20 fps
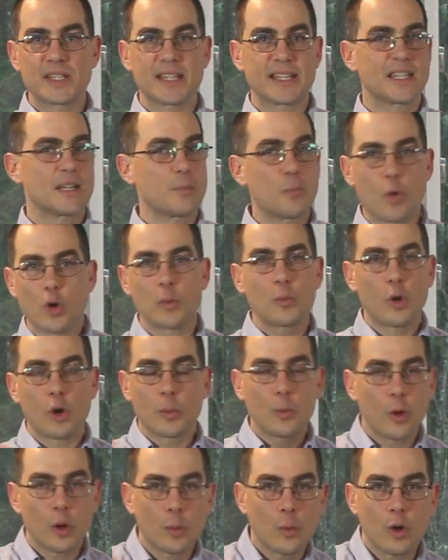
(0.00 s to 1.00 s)
isn't
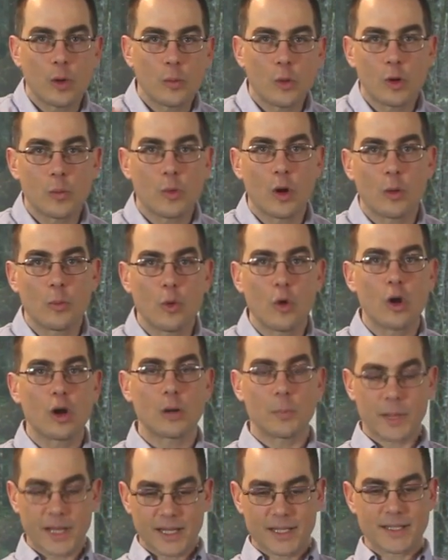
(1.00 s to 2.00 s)
more,
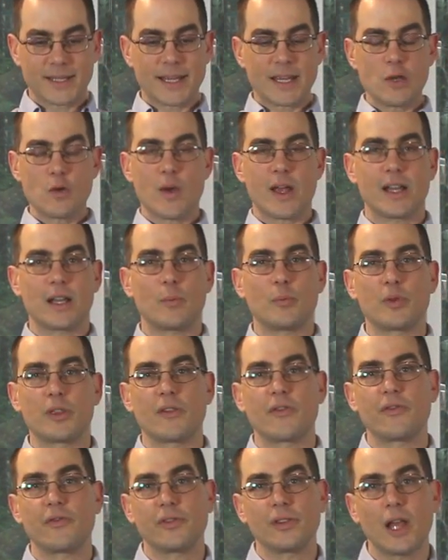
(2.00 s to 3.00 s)
because then you end up with a
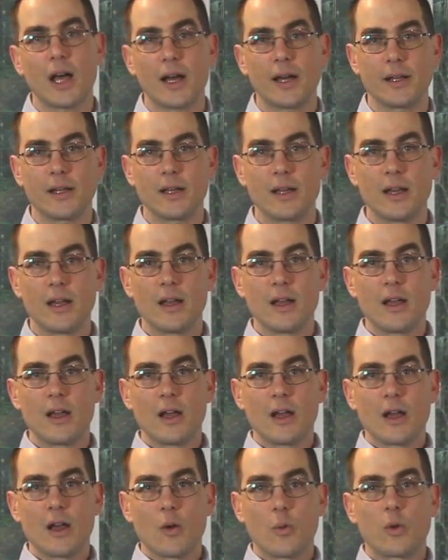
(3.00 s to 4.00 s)
flood
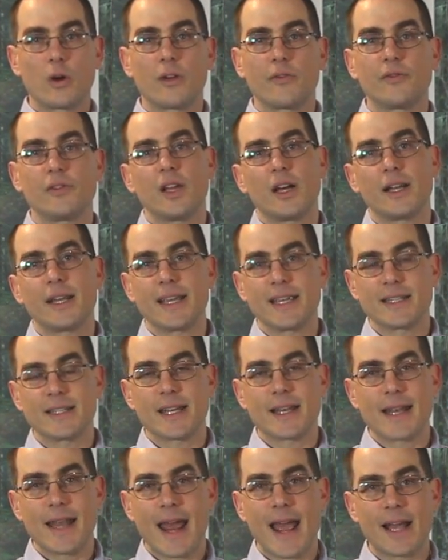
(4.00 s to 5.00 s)
where a flood
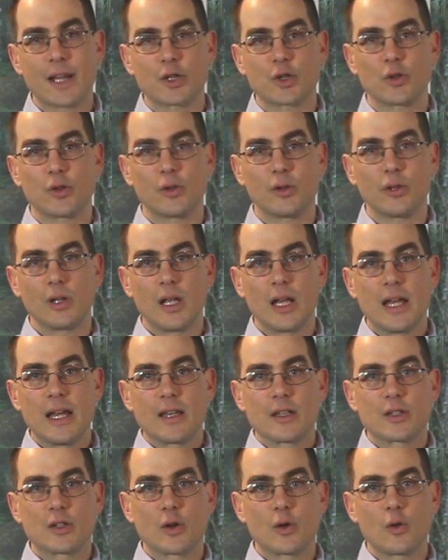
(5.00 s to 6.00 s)
isn't natural.
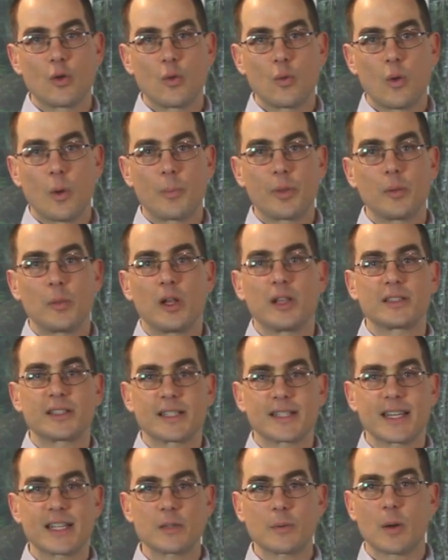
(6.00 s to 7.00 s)
So what Bill Mollison
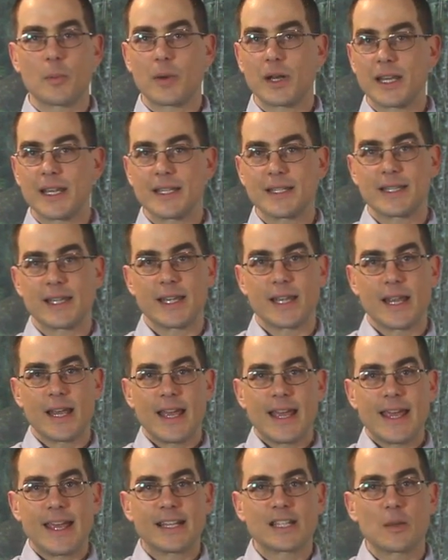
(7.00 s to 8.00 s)
says about money is that
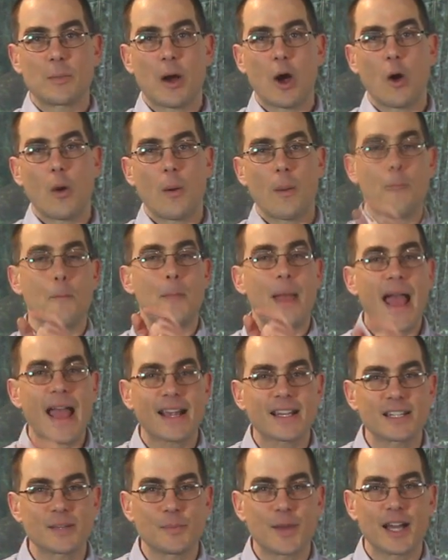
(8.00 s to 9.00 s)
It's about
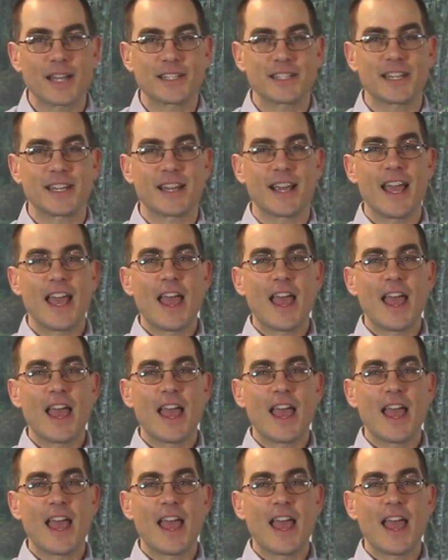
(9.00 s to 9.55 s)
maximizing